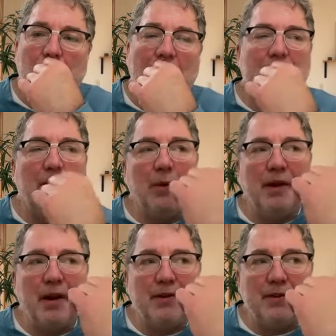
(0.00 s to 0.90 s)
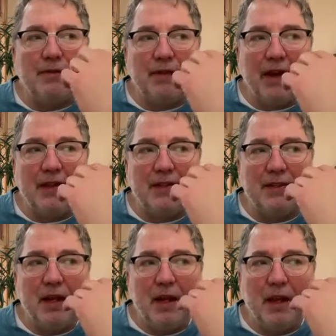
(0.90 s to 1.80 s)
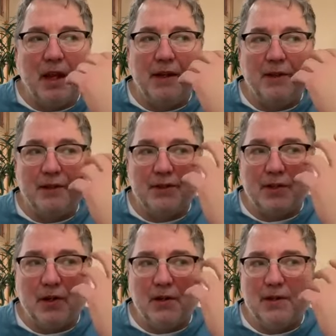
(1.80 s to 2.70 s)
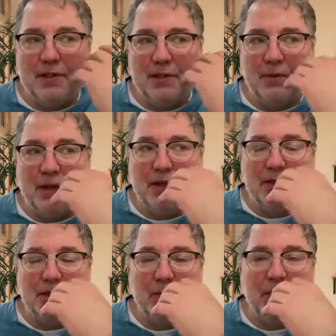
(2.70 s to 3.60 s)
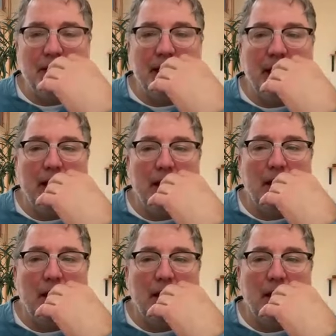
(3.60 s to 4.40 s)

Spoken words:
Got to know where your face and your skull is in relationship to your neck.